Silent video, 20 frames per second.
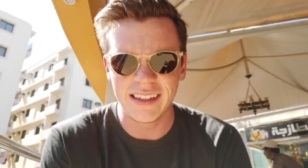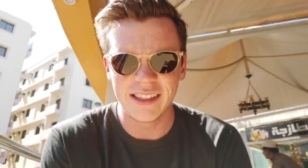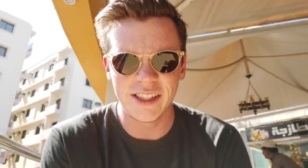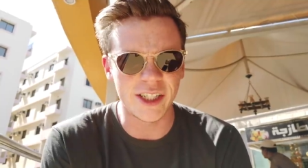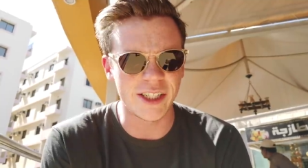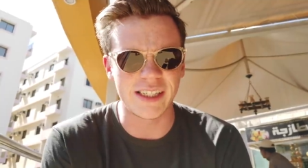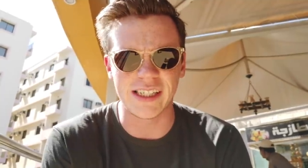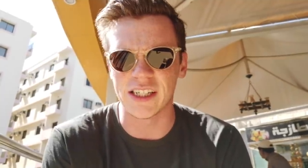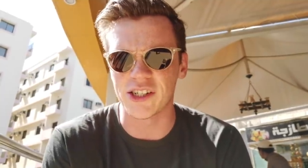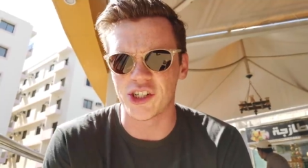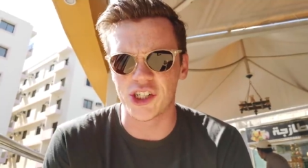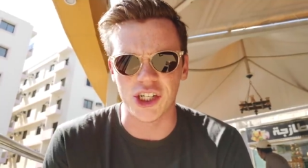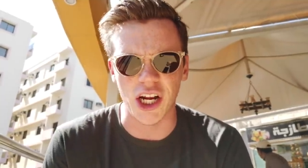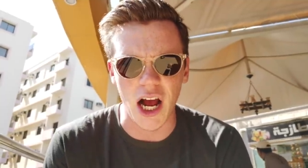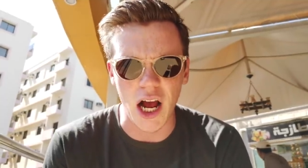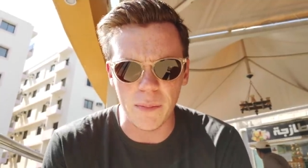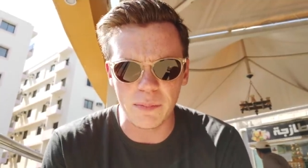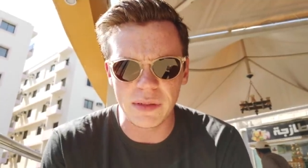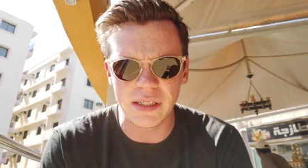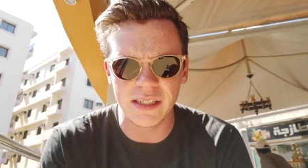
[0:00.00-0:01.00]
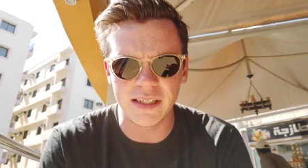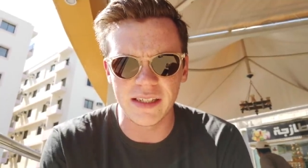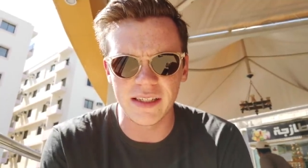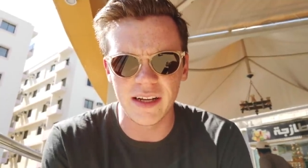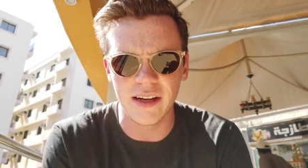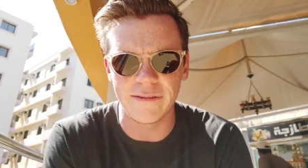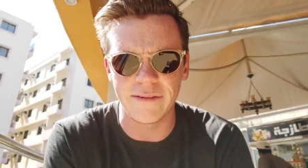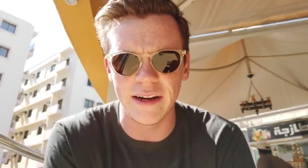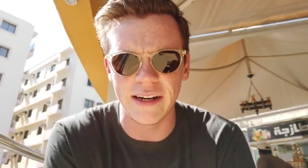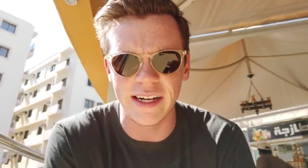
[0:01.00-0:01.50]
Just in shops
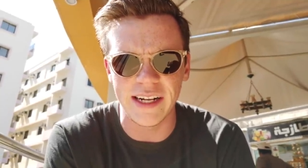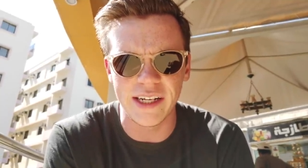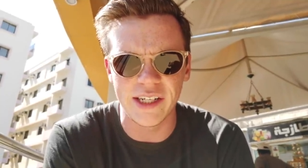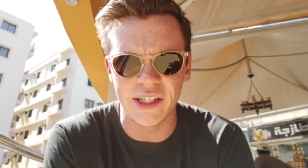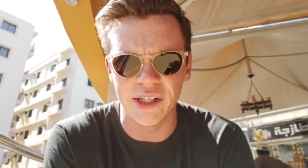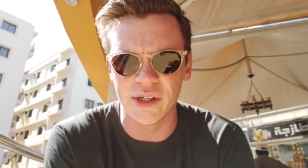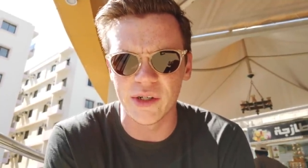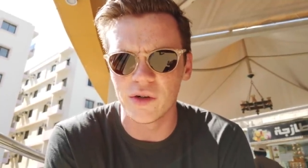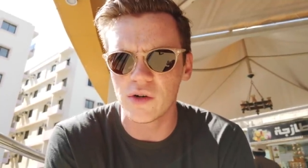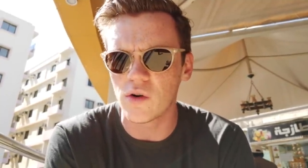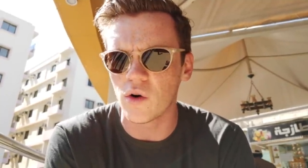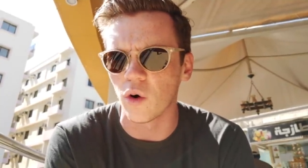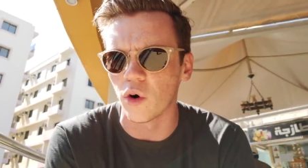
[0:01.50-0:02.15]
if I need to,